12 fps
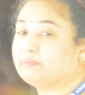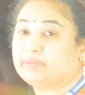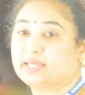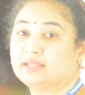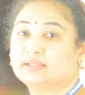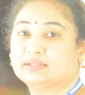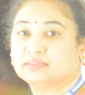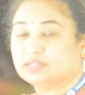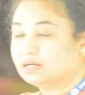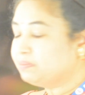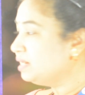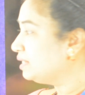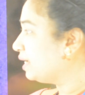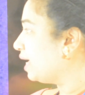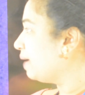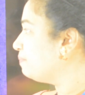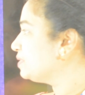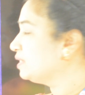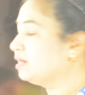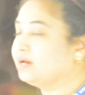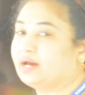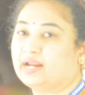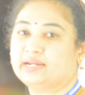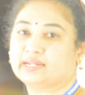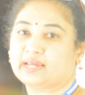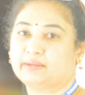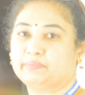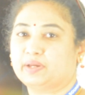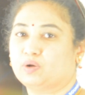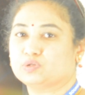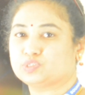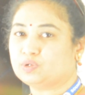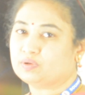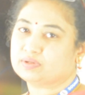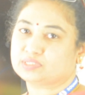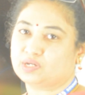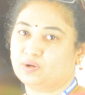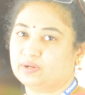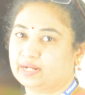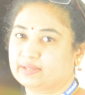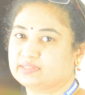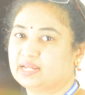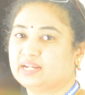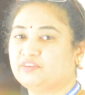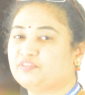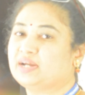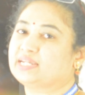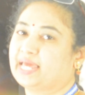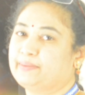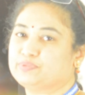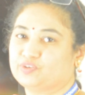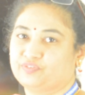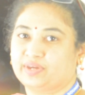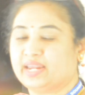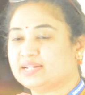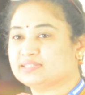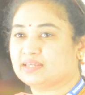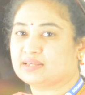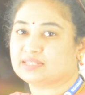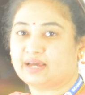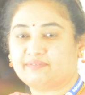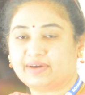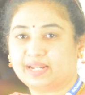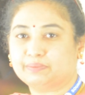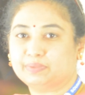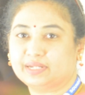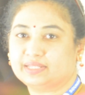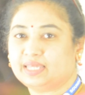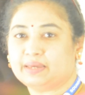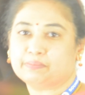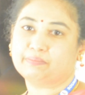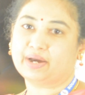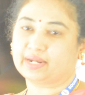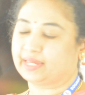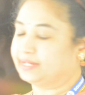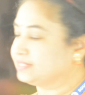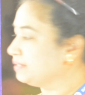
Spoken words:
be thermal tapes, and it can be also soldering. There are different types of heat sinks available in the market.